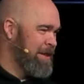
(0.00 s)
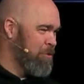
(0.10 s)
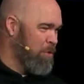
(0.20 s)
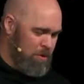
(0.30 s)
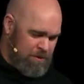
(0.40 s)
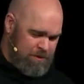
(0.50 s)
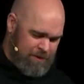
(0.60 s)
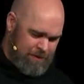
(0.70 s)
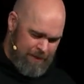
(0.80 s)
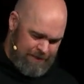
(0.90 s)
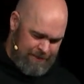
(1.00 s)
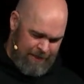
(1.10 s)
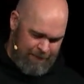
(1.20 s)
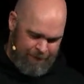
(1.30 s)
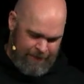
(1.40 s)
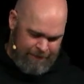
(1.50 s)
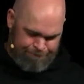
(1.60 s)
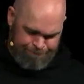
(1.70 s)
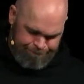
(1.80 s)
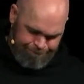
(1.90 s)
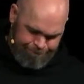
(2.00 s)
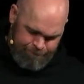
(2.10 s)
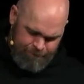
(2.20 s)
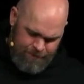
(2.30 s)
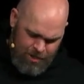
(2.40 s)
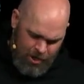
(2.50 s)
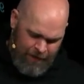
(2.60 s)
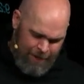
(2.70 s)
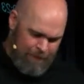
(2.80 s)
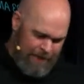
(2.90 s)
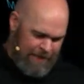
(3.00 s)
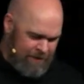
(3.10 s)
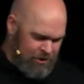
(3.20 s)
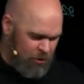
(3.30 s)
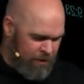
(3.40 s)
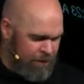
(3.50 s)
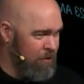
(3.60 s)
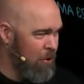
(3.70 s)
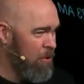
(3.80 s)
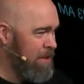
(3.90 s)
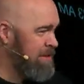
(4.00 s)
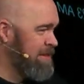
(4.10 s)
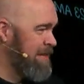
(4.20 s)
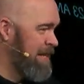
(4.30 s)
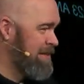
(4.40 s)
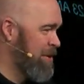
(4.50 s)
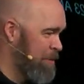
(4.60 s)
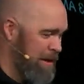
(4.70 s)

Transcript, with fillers: throat's messed up, and all that making a joyful noise has gotten to me